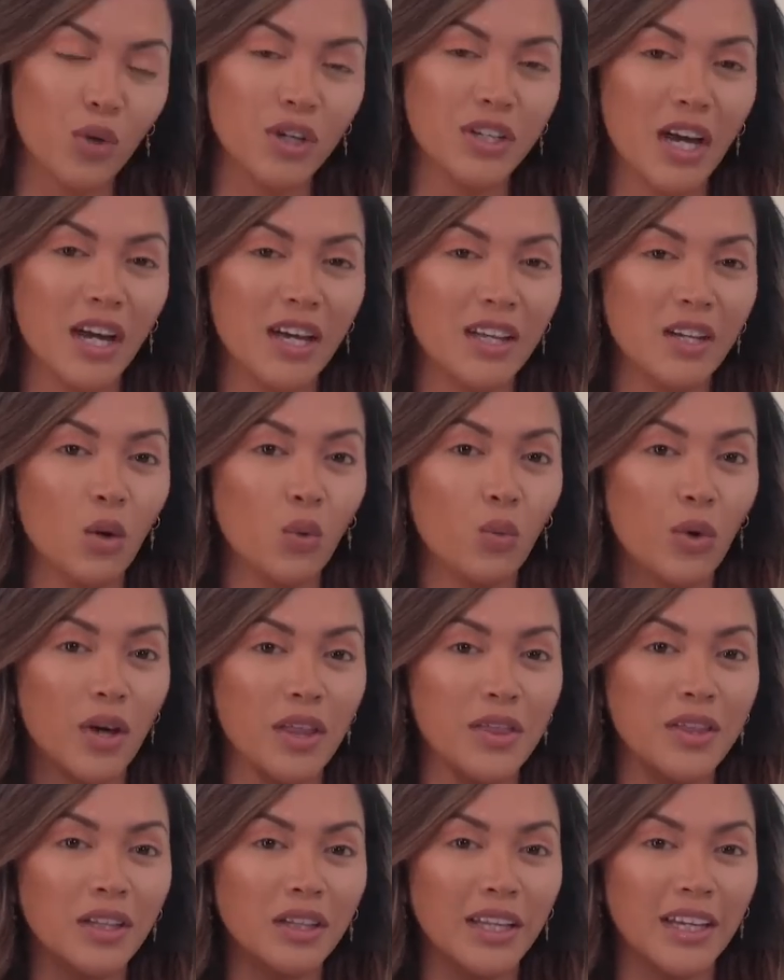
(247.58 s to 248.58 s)
we're done
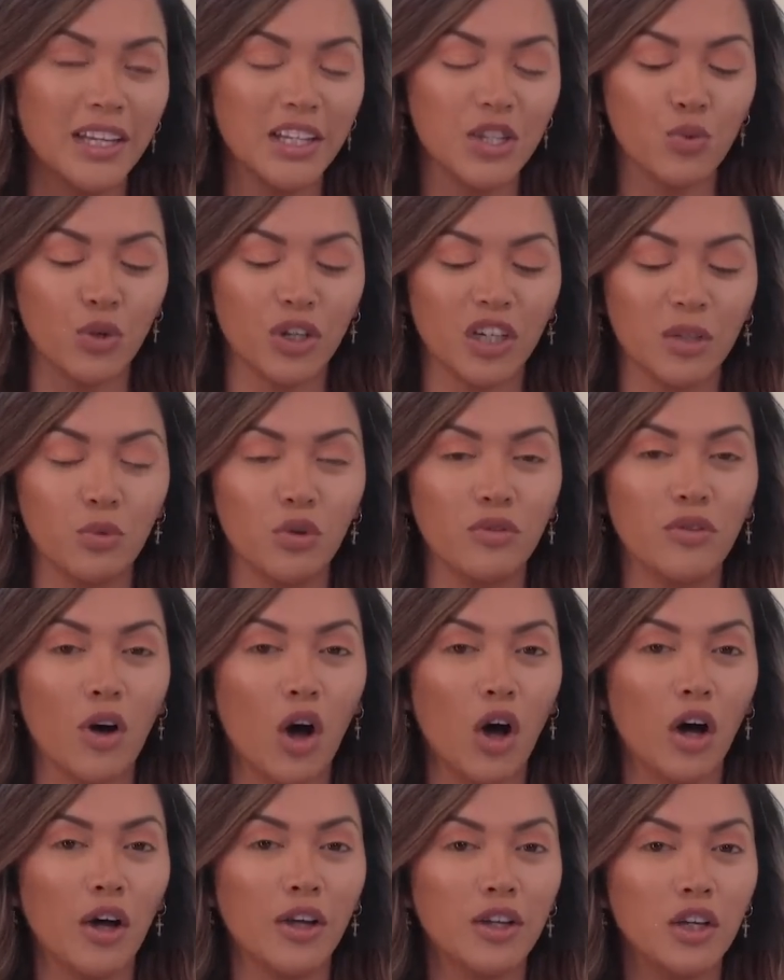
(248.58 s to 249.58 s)
with the lids, we're gonna move
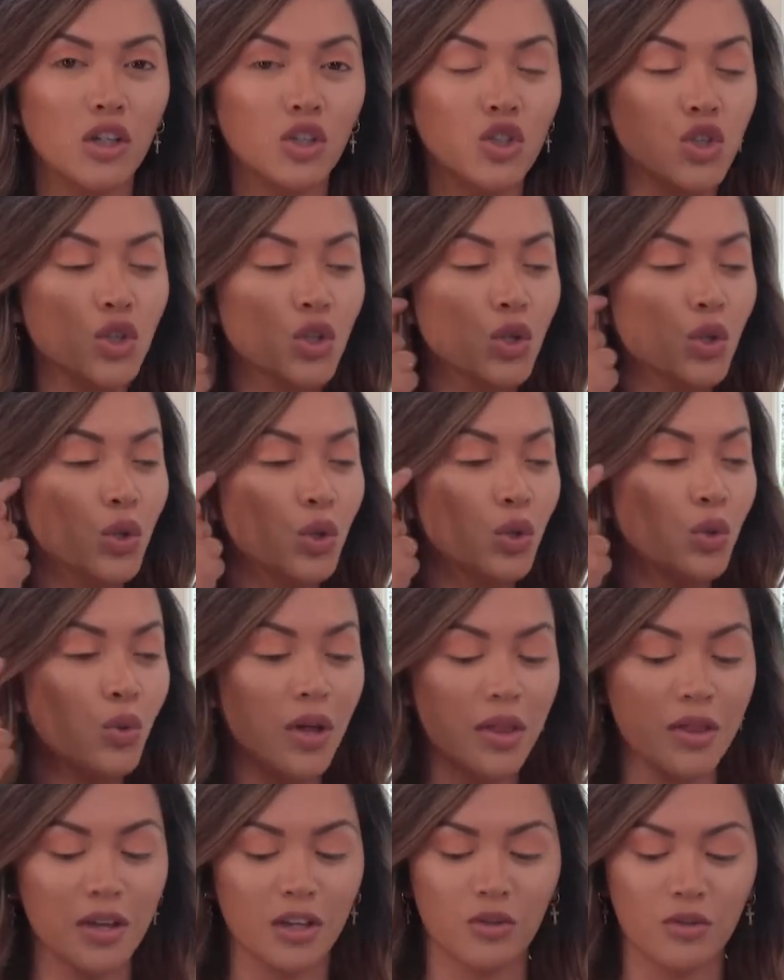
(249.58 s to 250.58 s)
on to
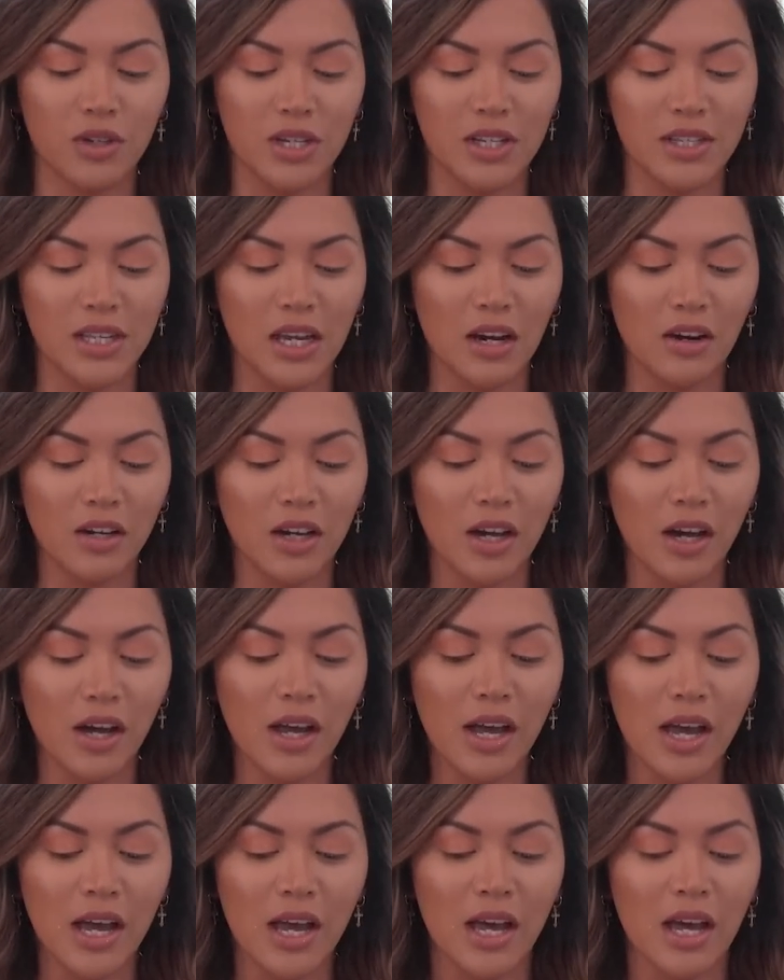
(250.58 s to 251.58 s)
the crease
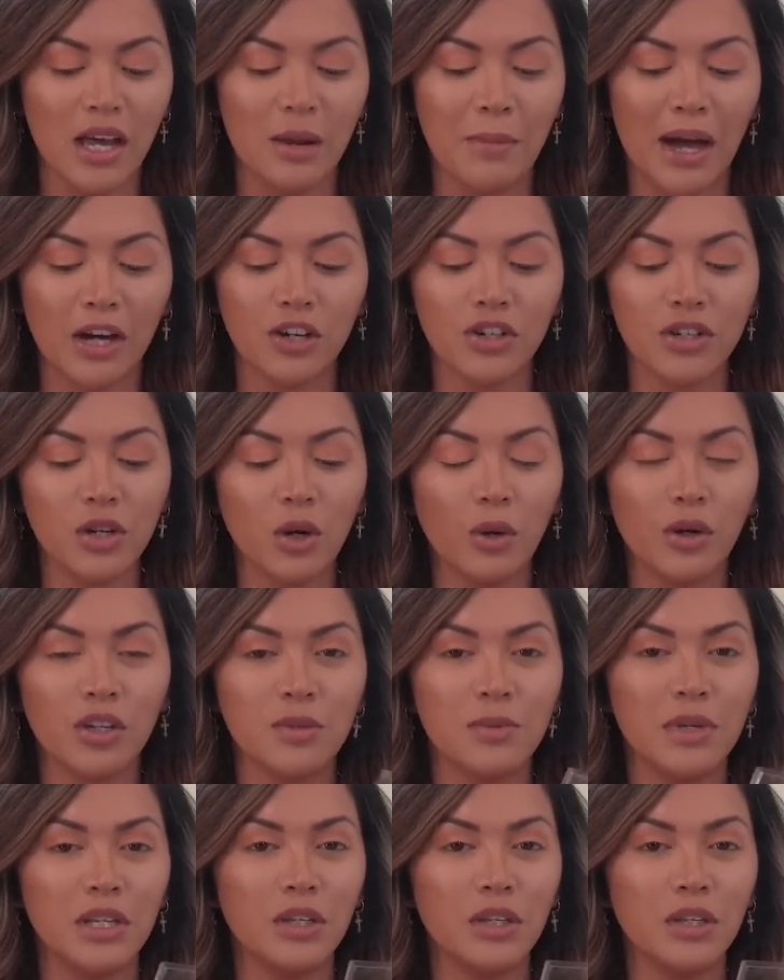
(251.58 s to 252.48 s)
area, and I'm actually going to be